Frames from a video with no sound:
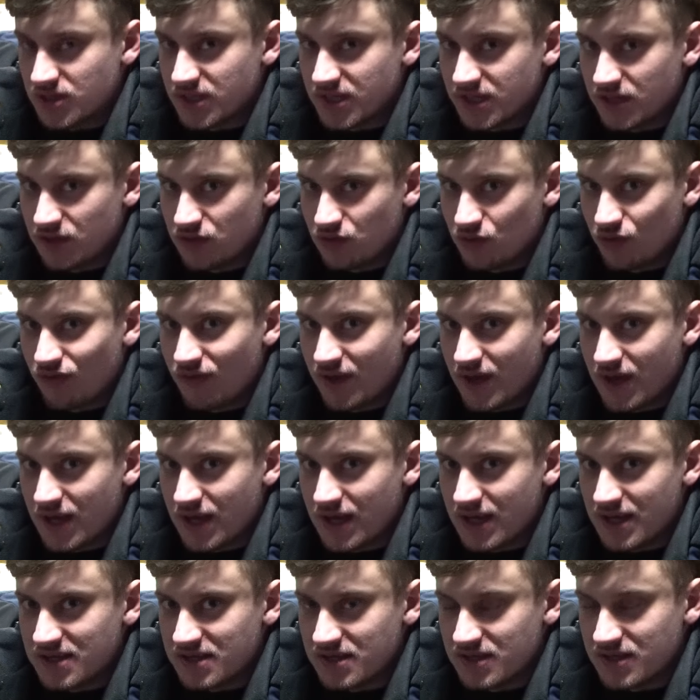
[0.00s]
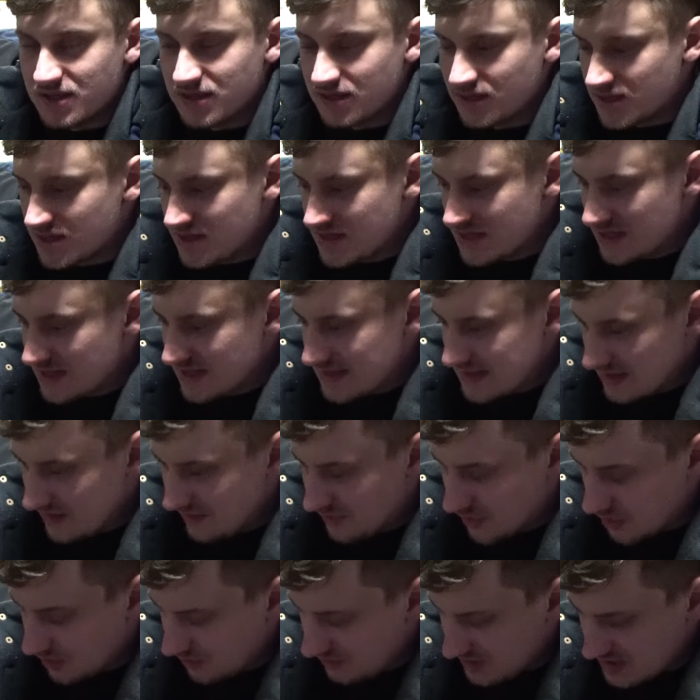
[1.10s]
to the
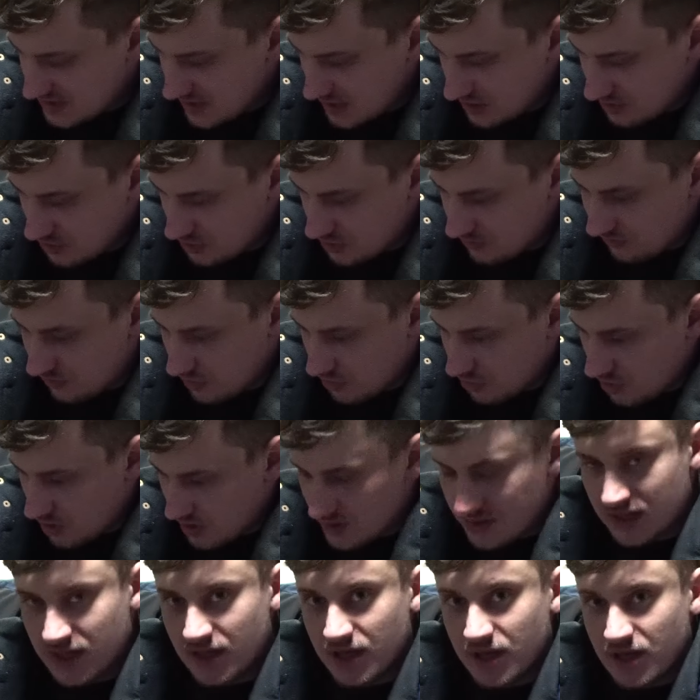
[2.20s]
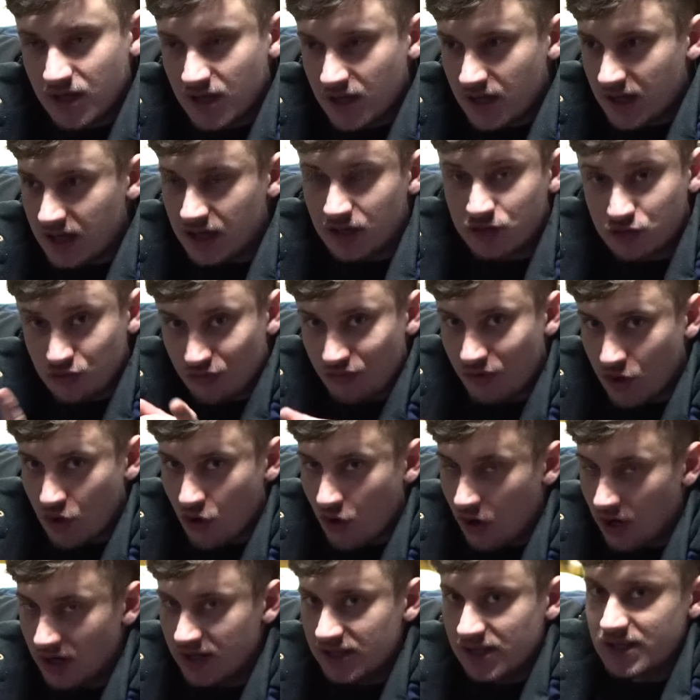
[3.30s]
not the stator, for what, to the
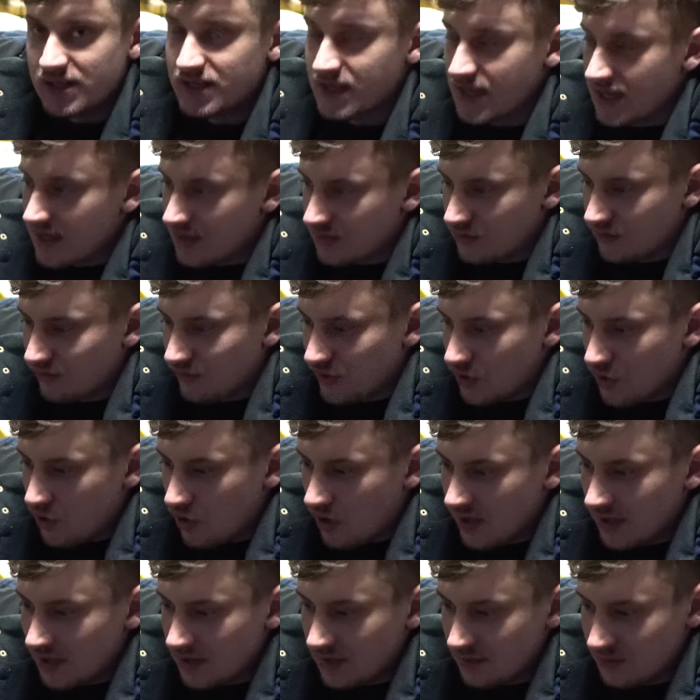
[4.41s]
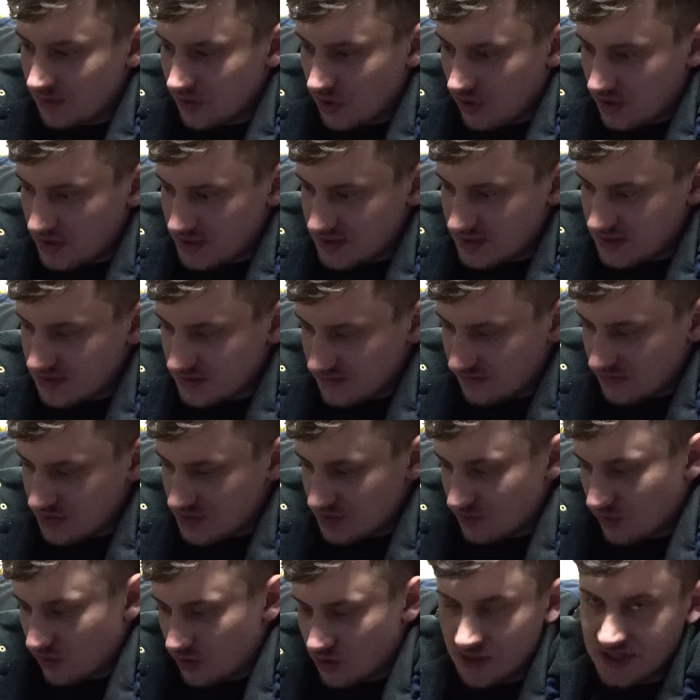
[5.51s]
coil. Yeah, to the coil, because
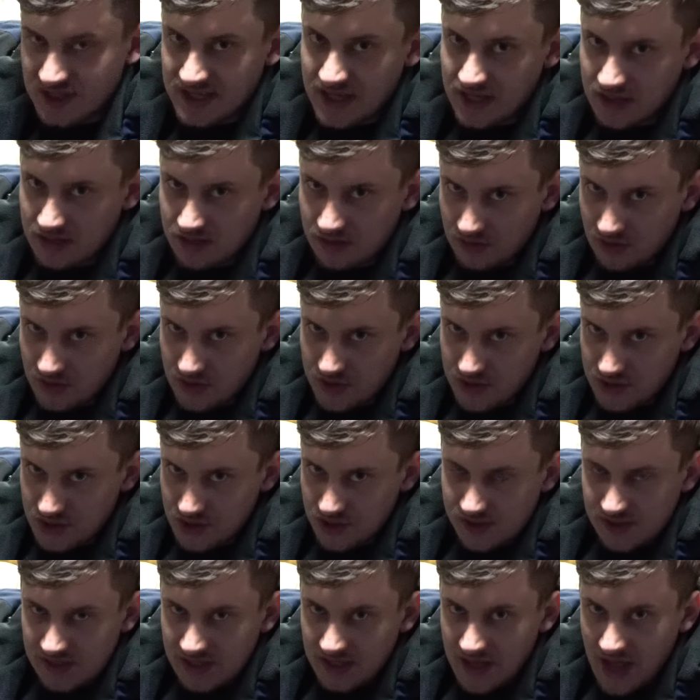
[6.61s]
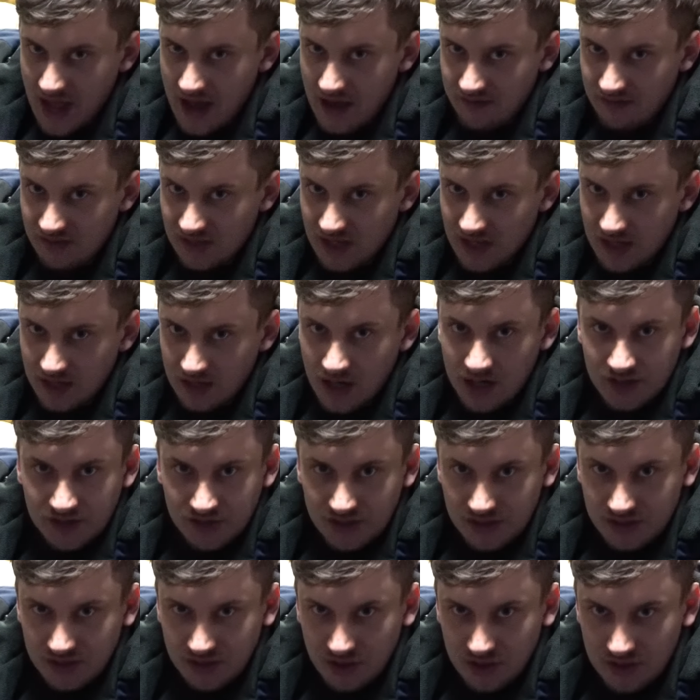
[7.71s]
this motorcycle originally have like
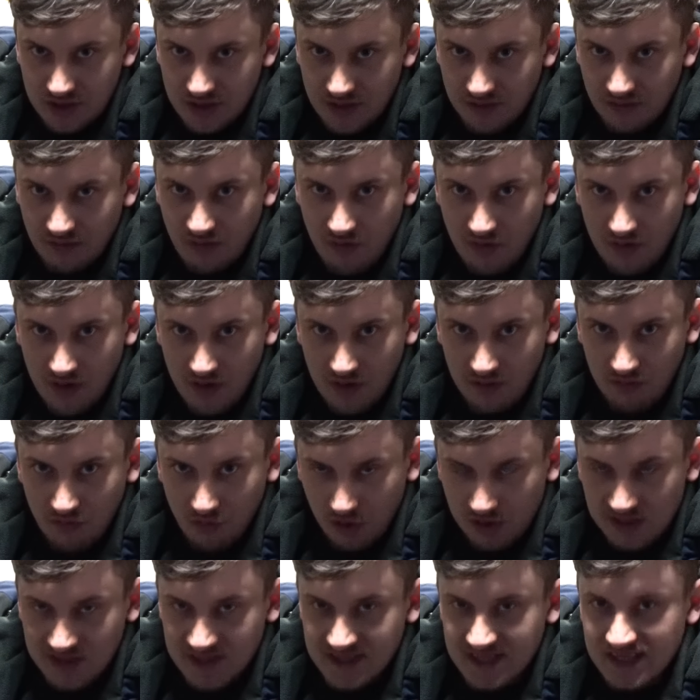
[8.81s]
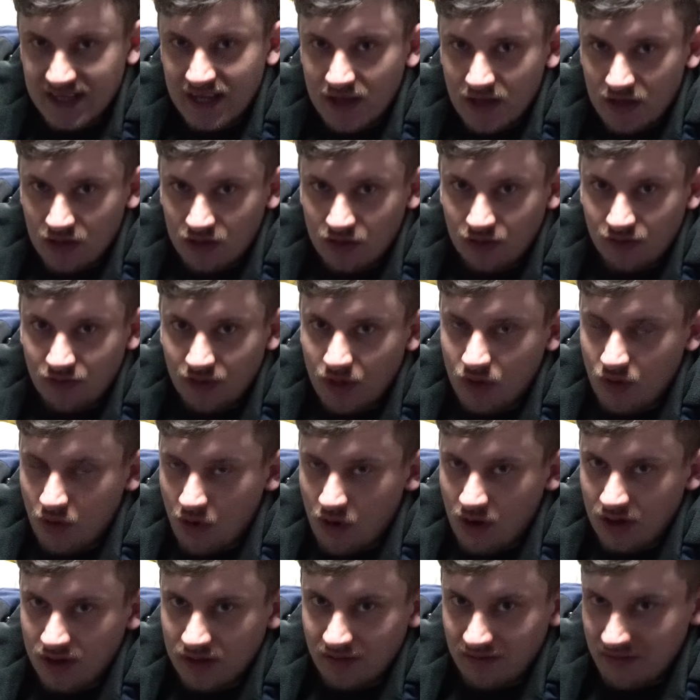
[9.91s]
130 volts to the
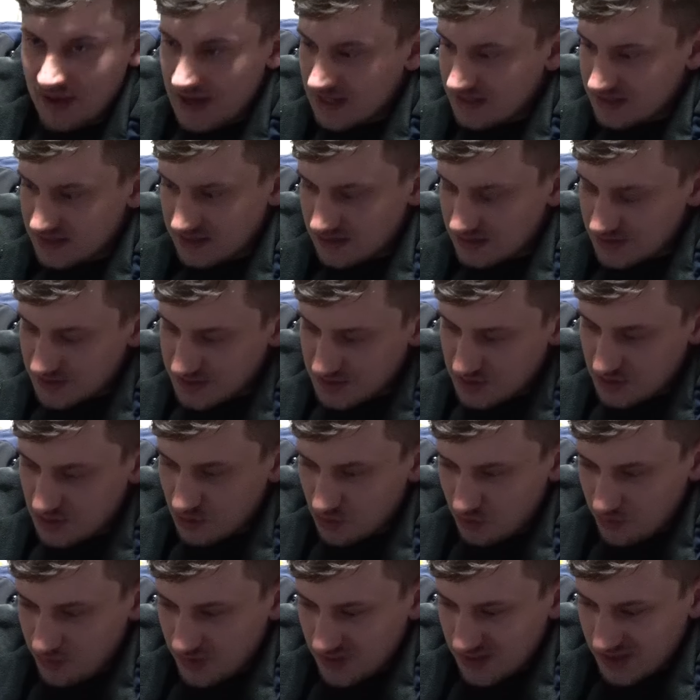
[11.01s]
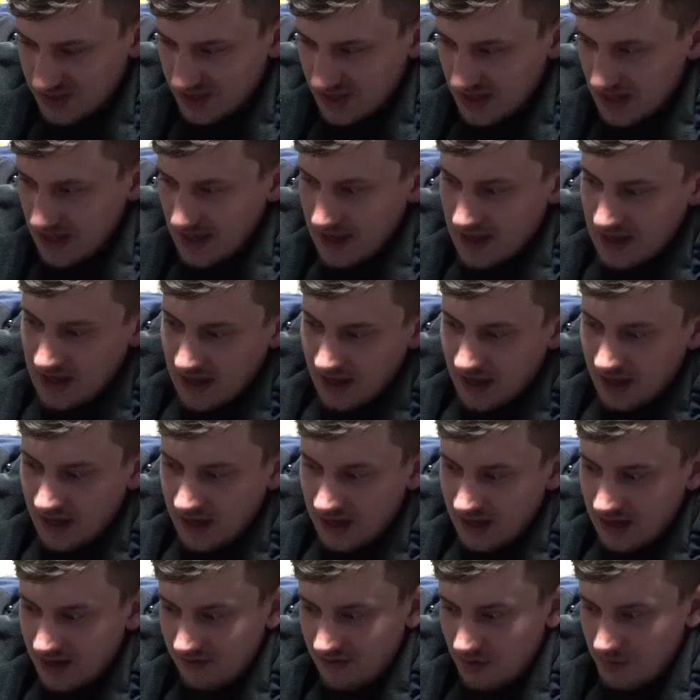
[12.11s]
coil. That's stupid.
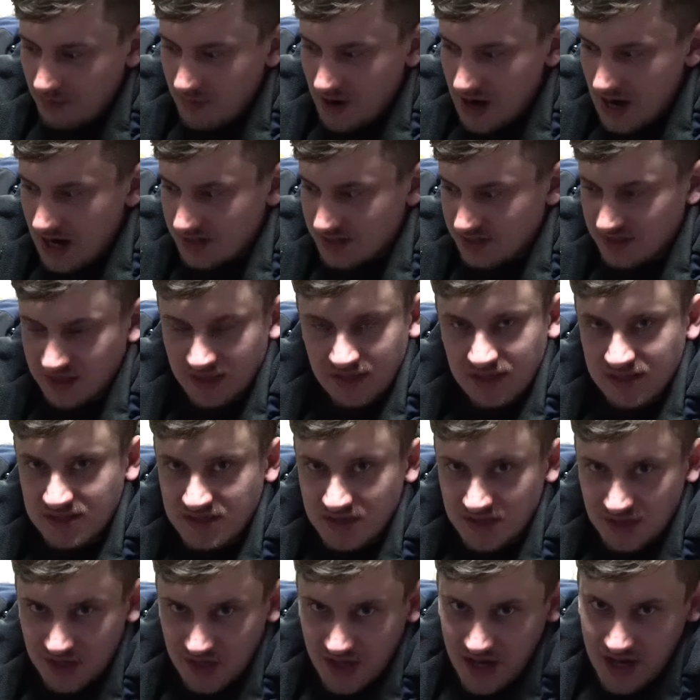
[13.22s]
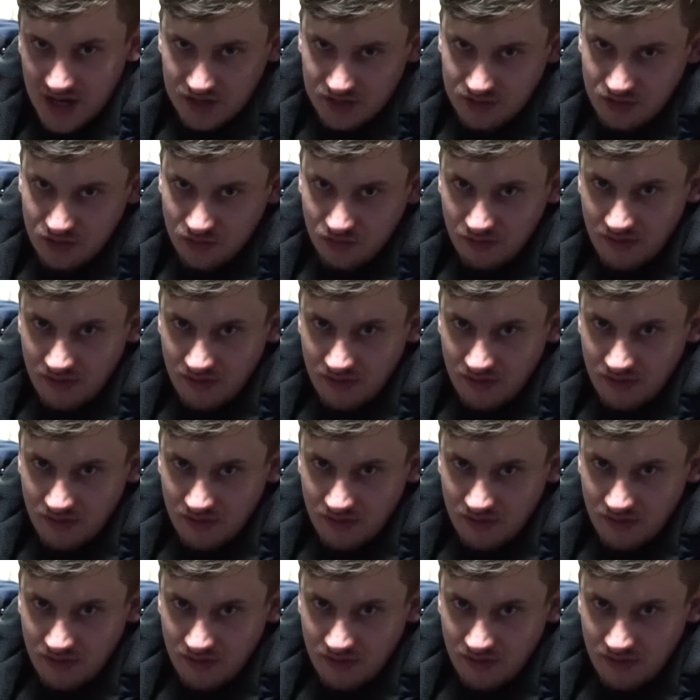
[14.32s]
The part is rare to